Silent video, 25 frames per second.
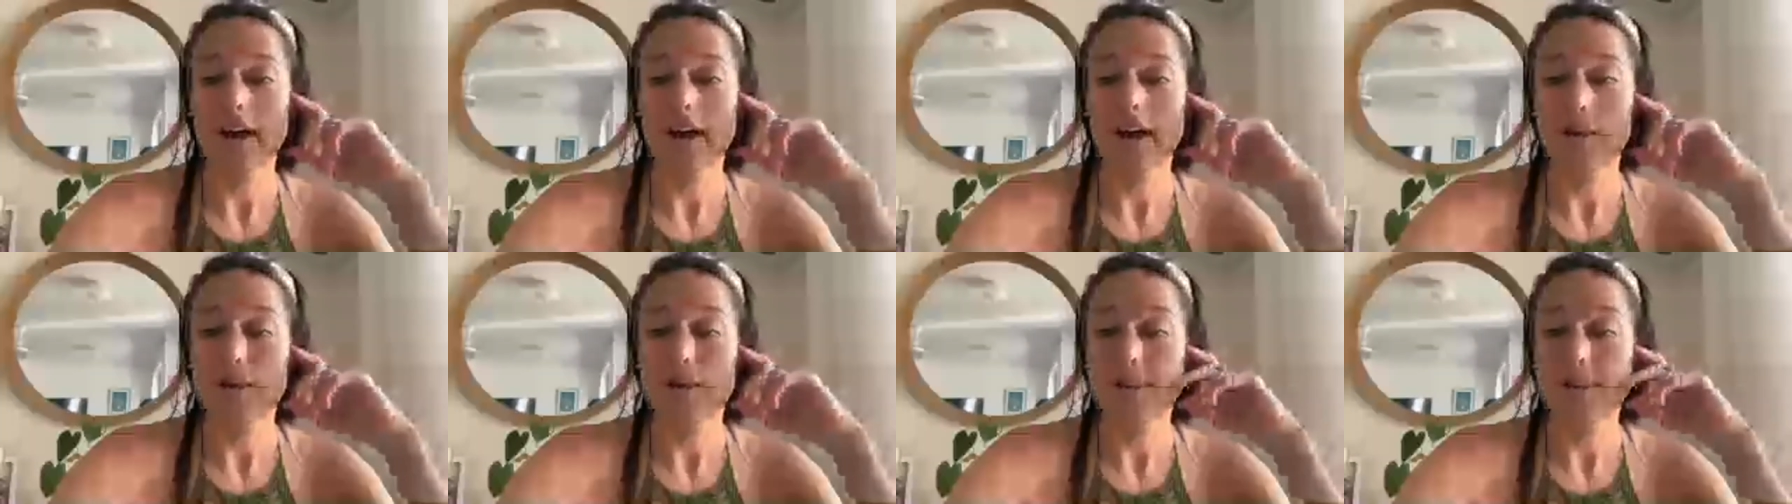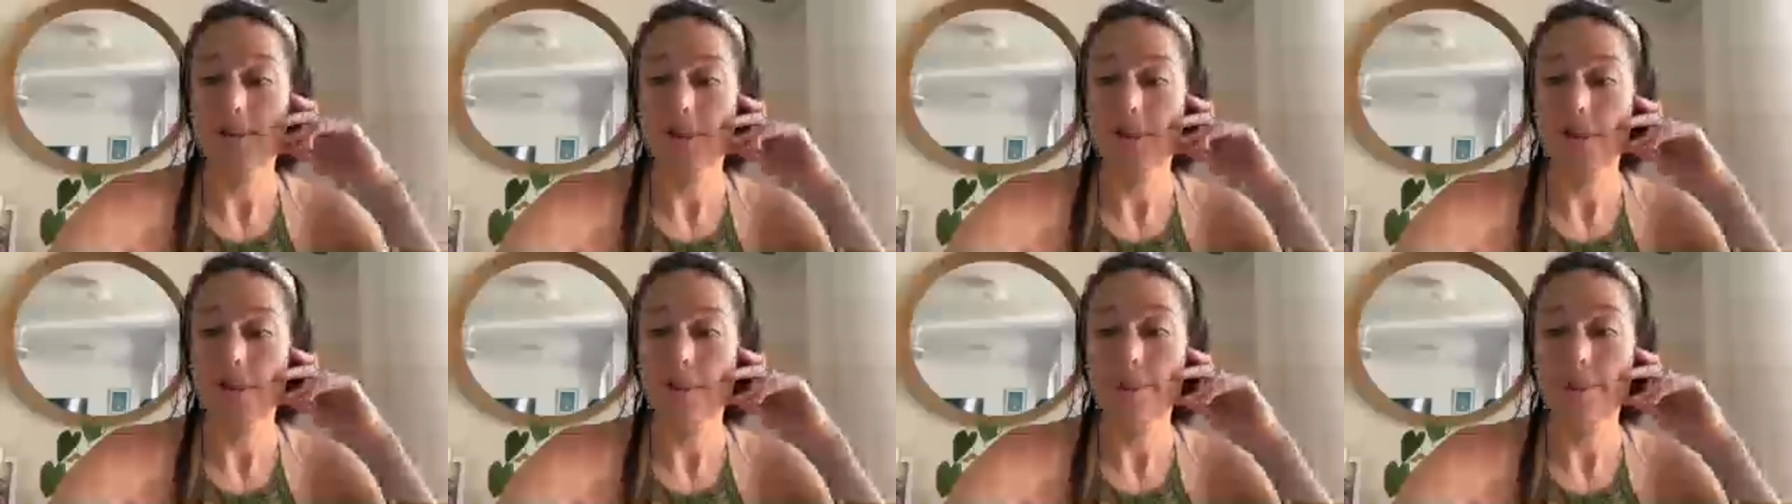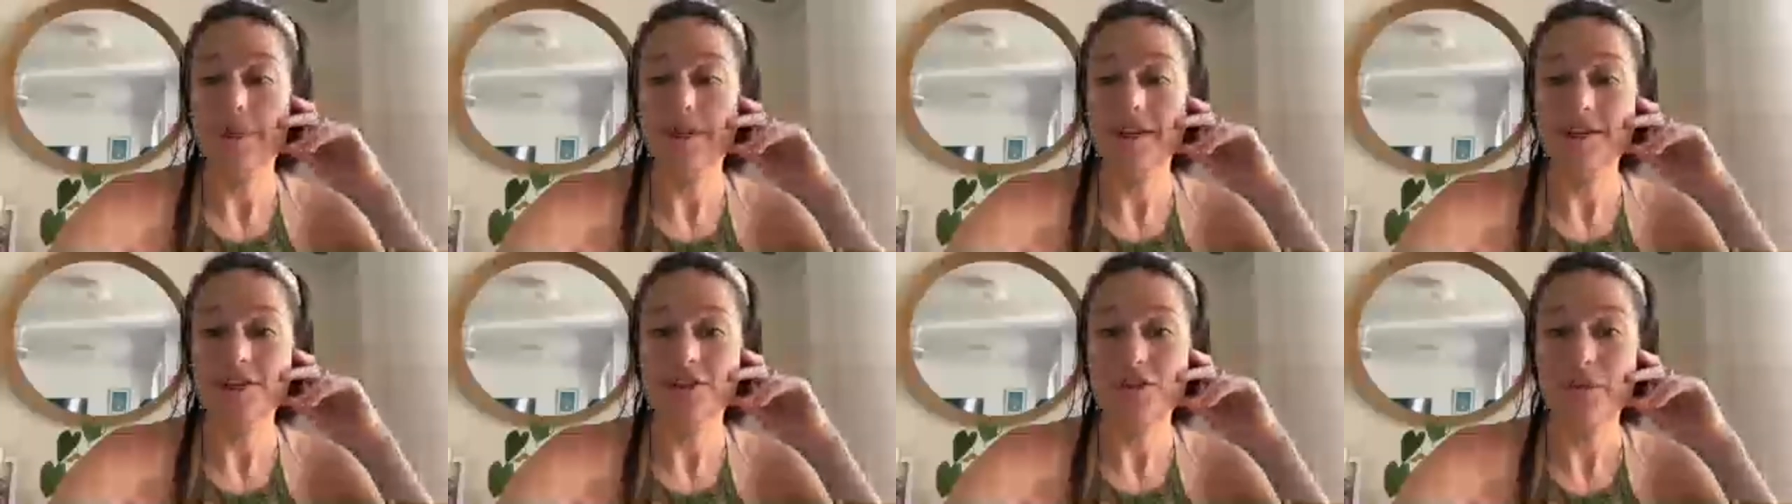I was on the
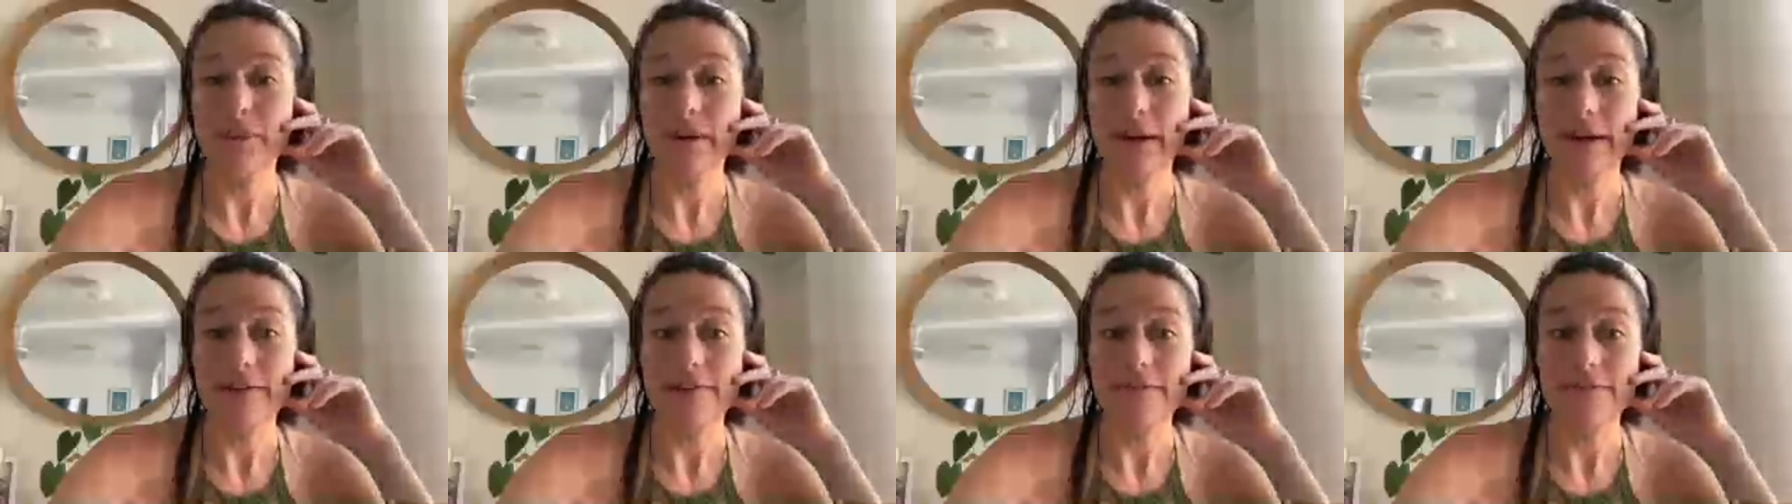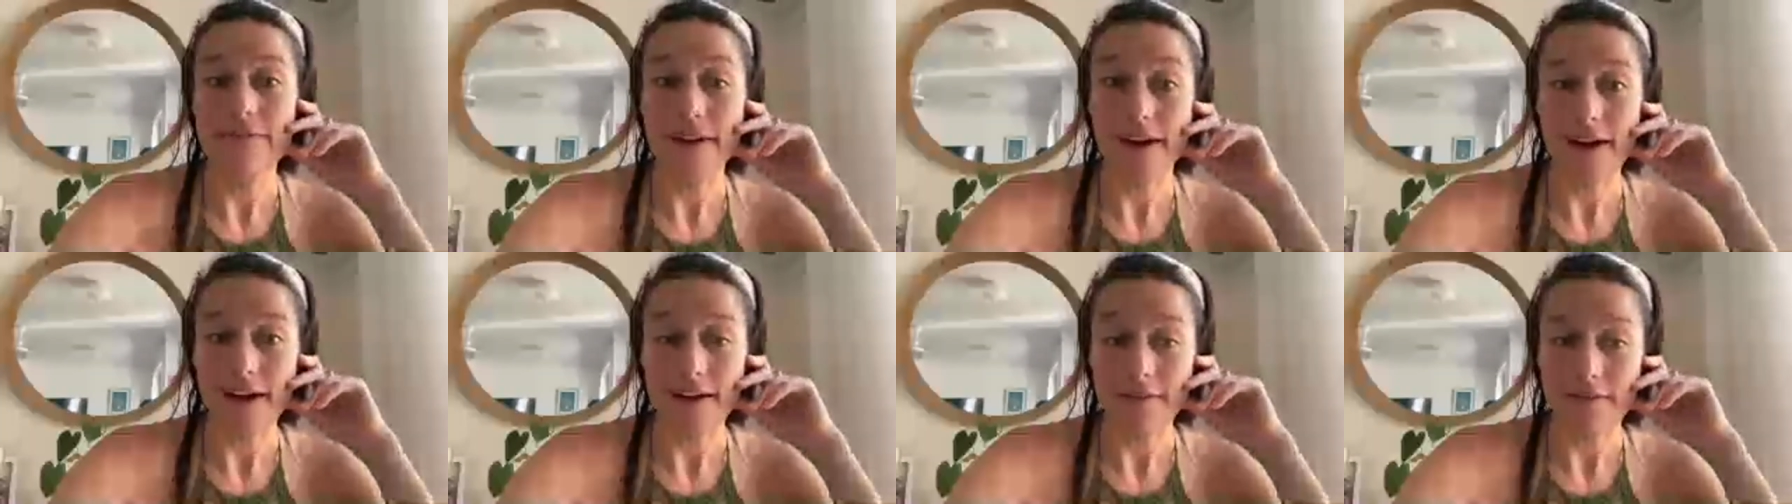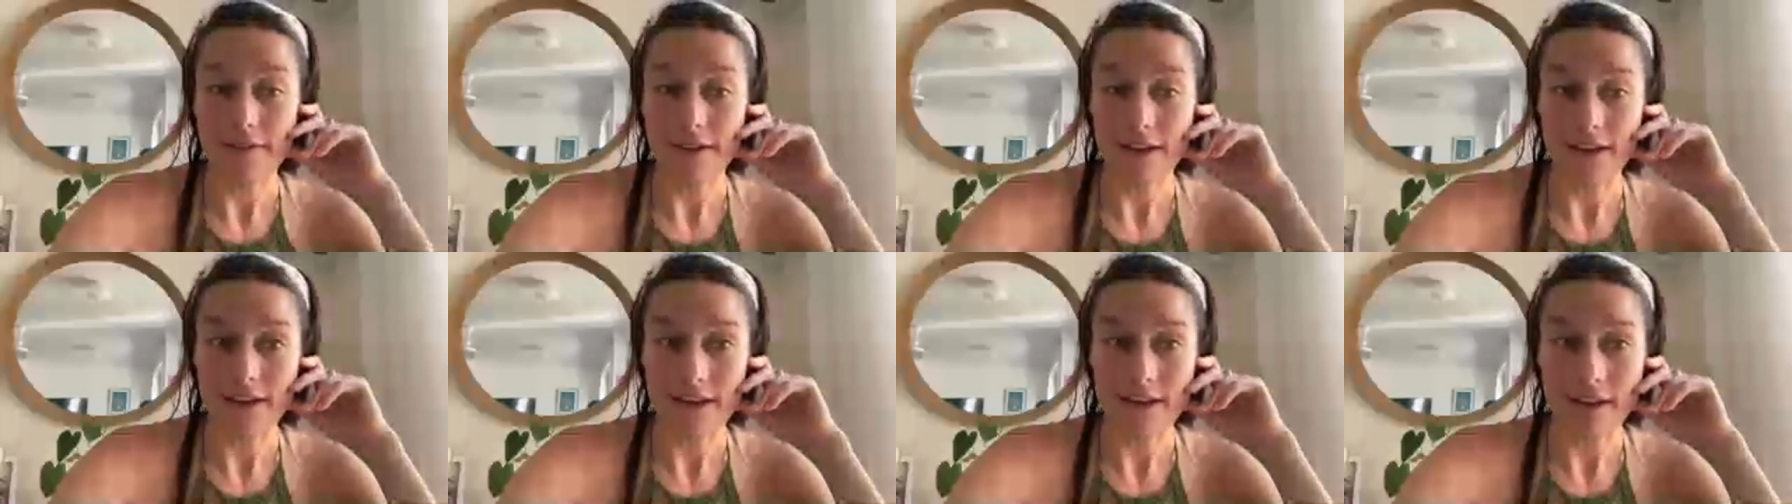beach by
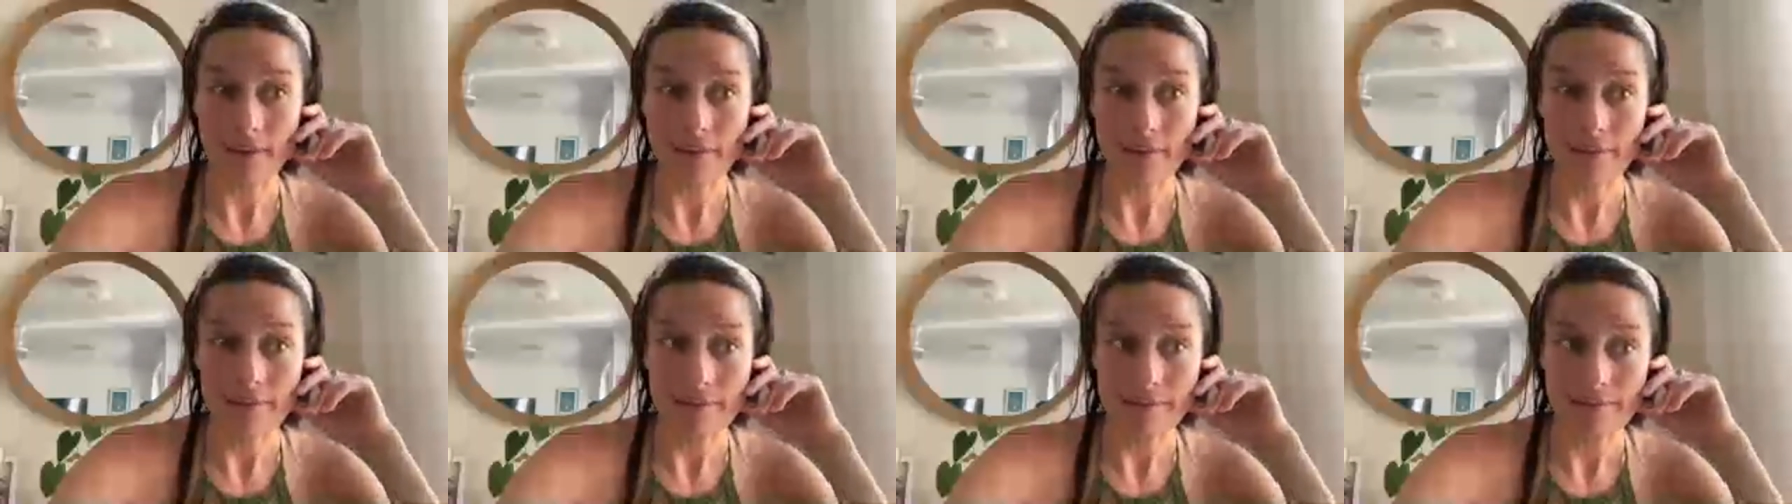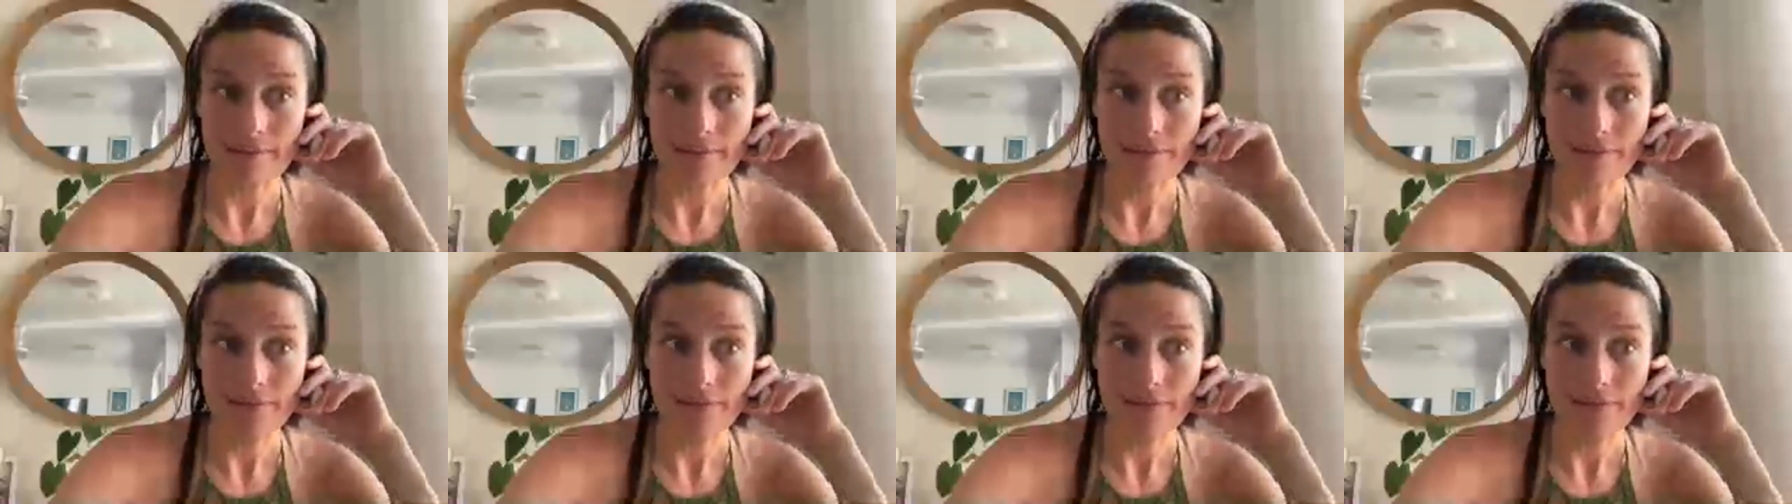5 a.m.